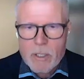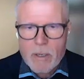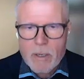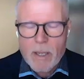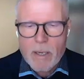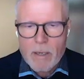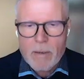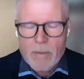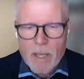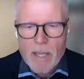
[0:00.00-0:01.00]

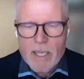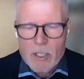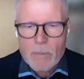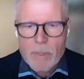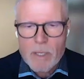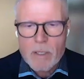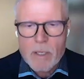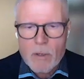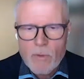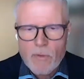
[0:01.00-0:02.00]
There has to be a
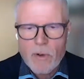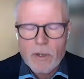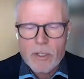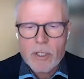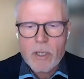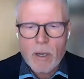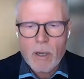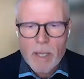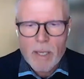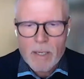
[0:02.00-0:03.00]
new voice
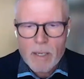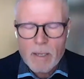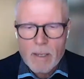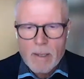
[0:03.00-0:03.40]
coming in